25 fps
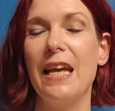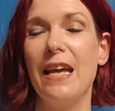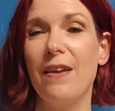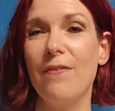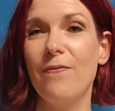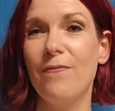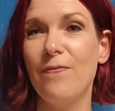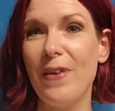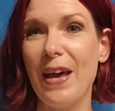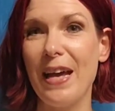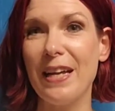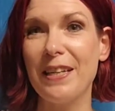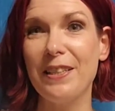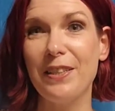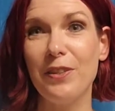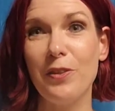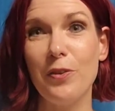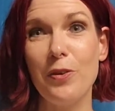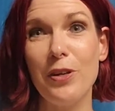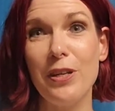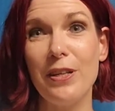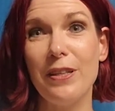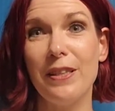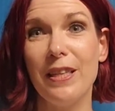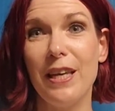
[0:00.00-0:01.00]
In fact,
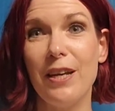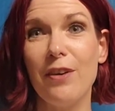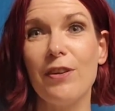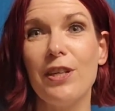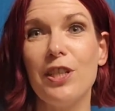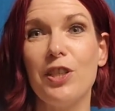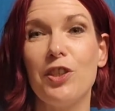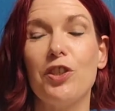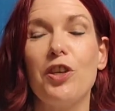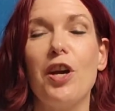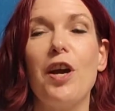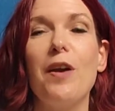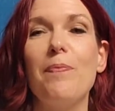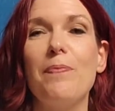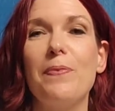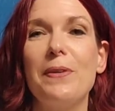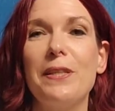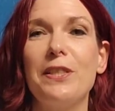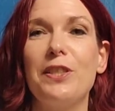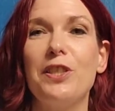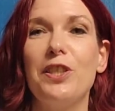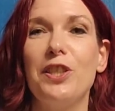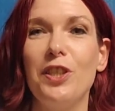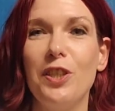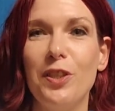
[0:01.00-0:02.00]
Larry Sharpe
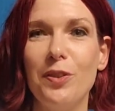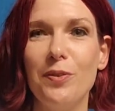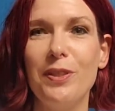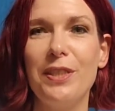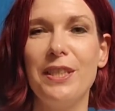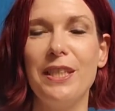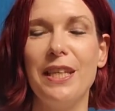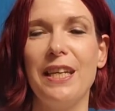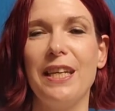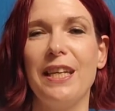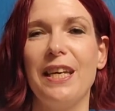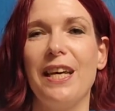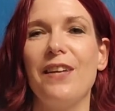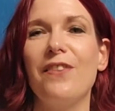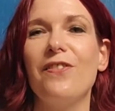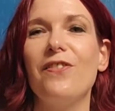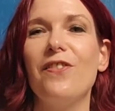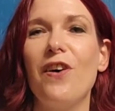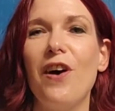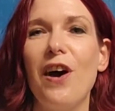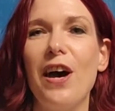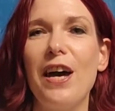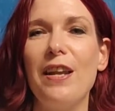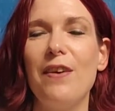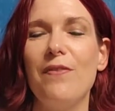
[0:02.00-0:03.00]
is using a
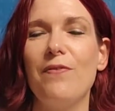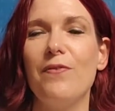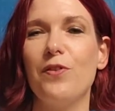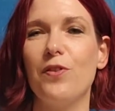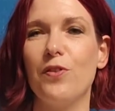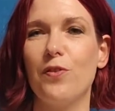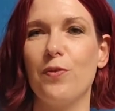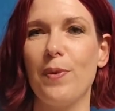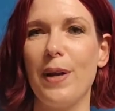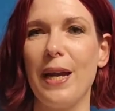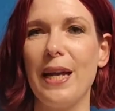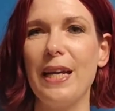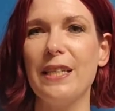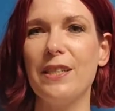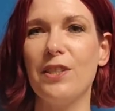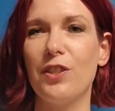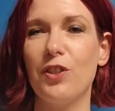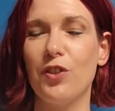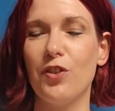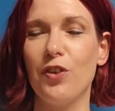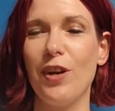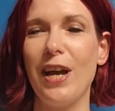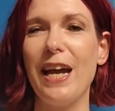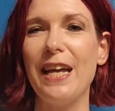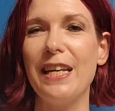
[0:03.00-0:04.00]
lot of great
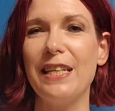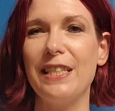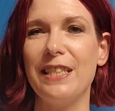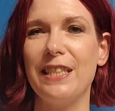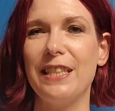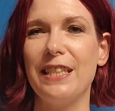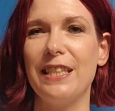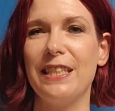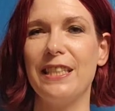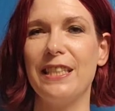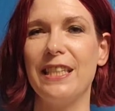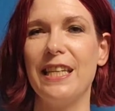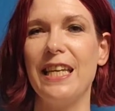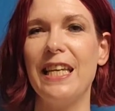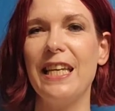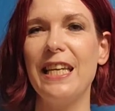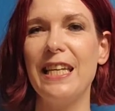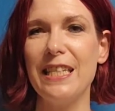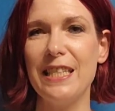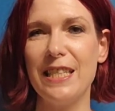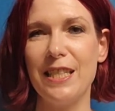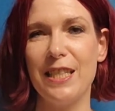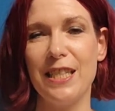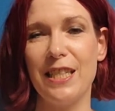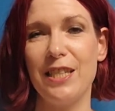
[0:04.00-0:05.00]
strategies.
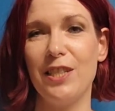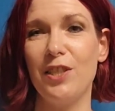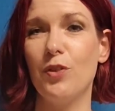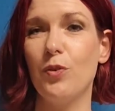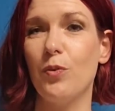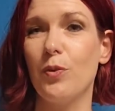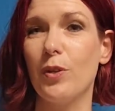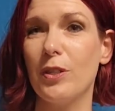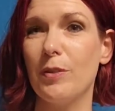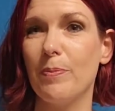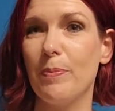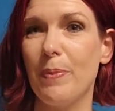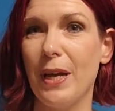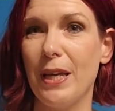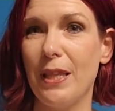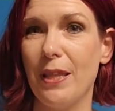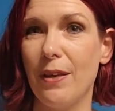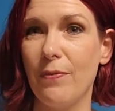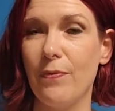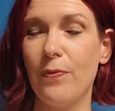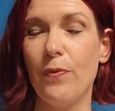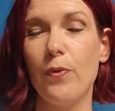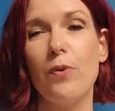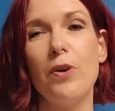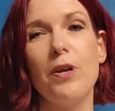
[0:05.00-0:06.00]
He is endorsed by
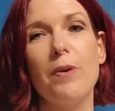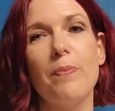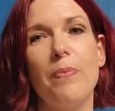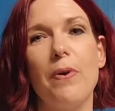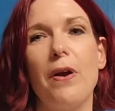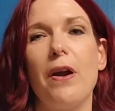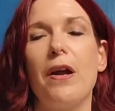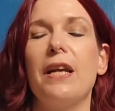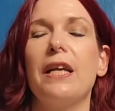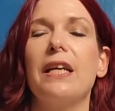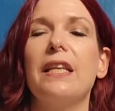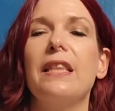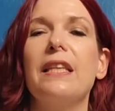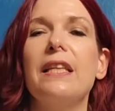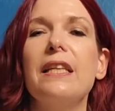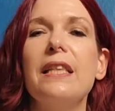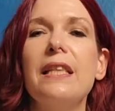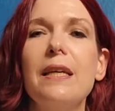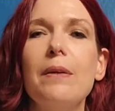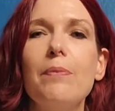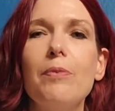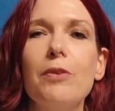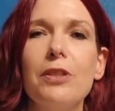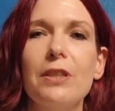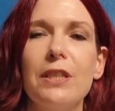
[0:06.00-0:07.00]
the Forward Party, the
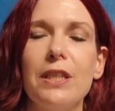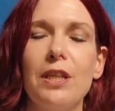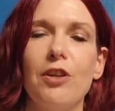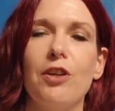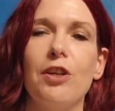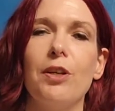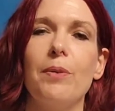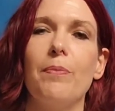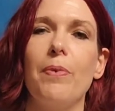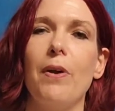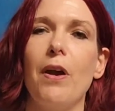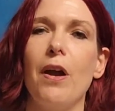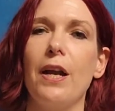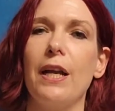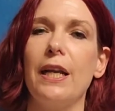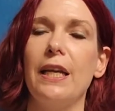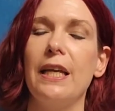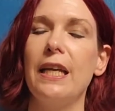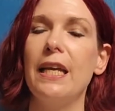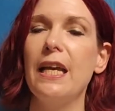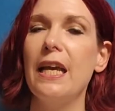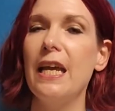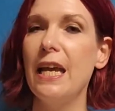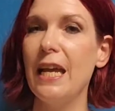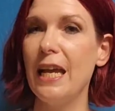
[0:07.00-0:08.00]
Libertarian
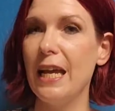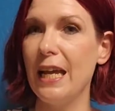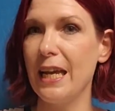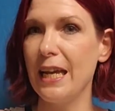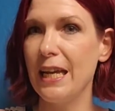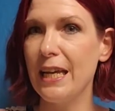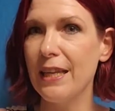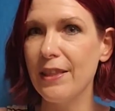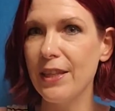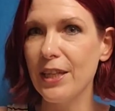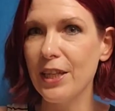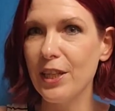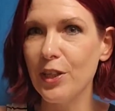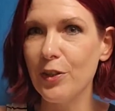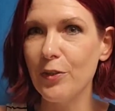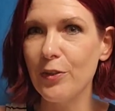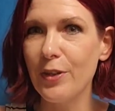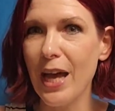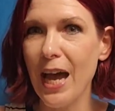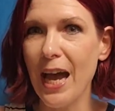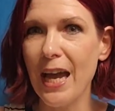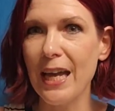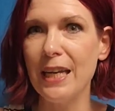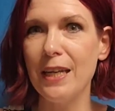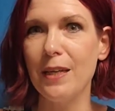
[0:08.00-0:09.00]
Party, and the
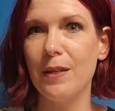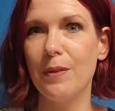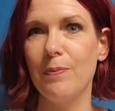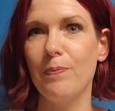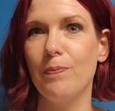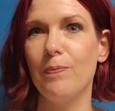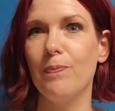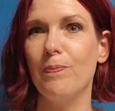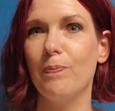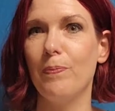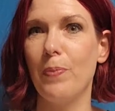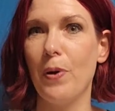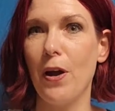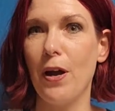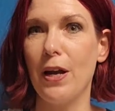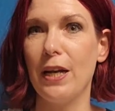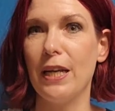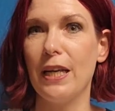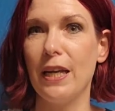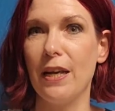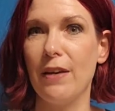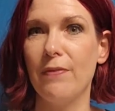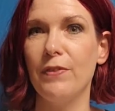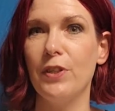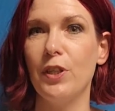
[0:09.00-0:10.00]
United
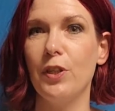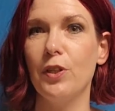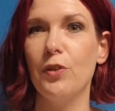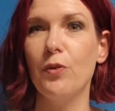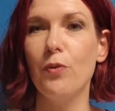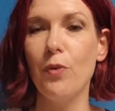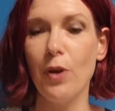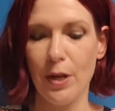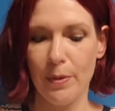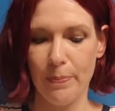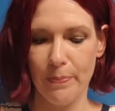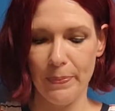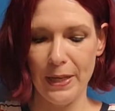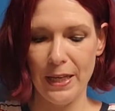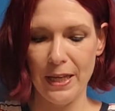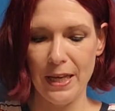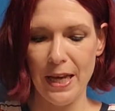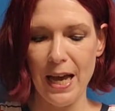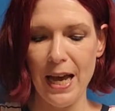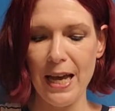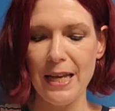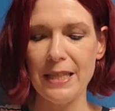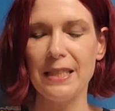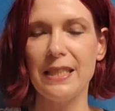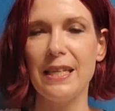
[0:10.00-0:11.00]
Party of New York
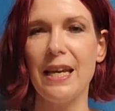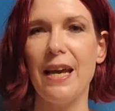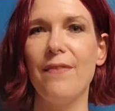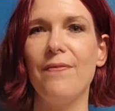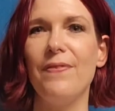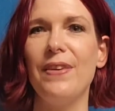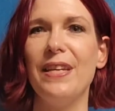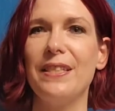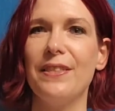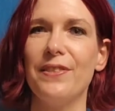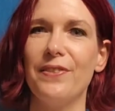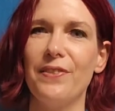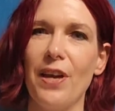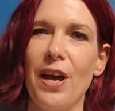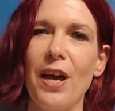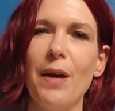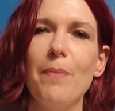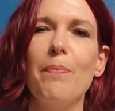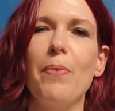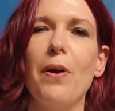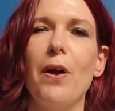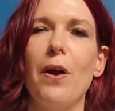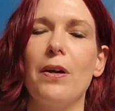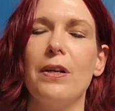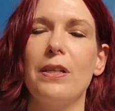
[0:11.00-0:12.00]
because of his
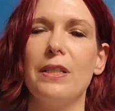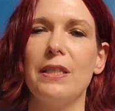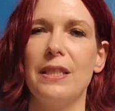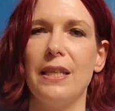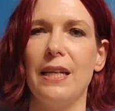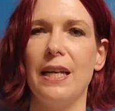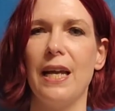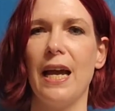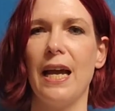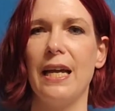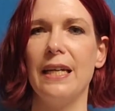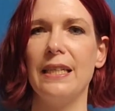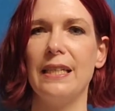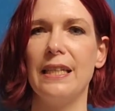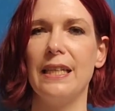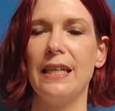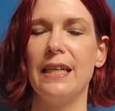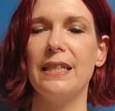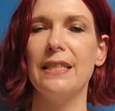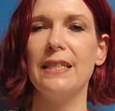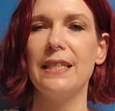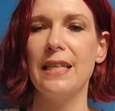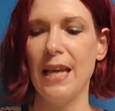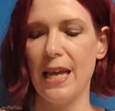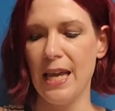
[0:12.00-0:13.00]
nonpartisan
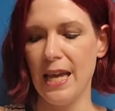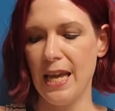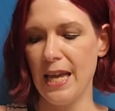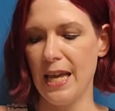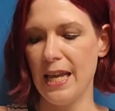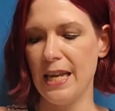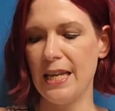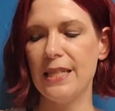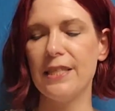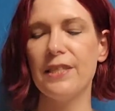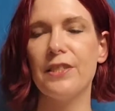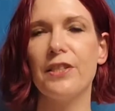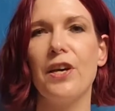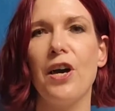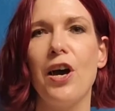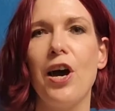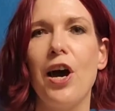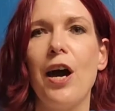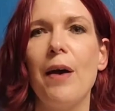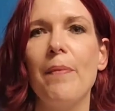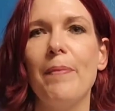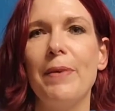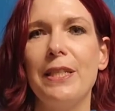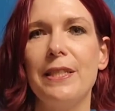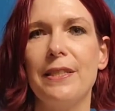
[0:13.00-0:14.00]
ideas and his
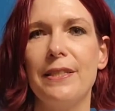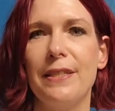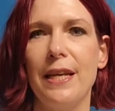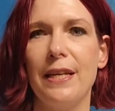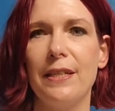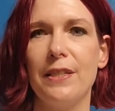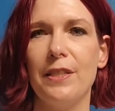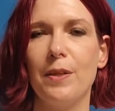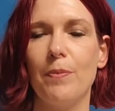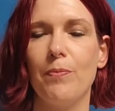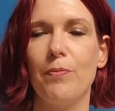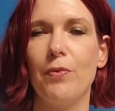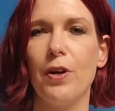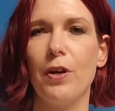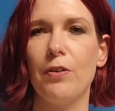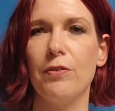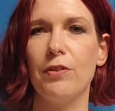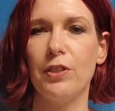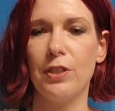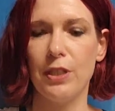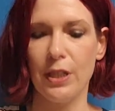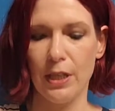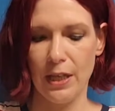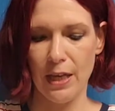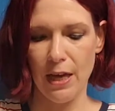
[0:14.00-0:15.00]
common sense
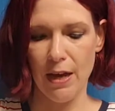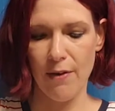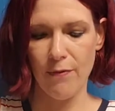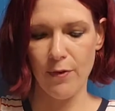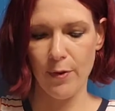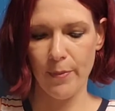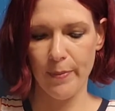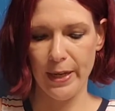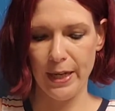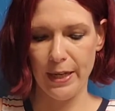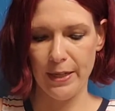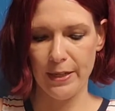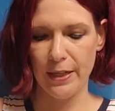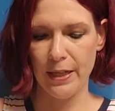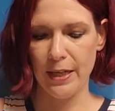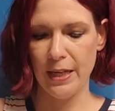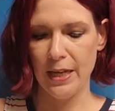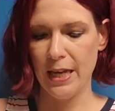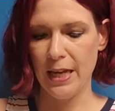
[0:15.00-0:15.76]
approach to government.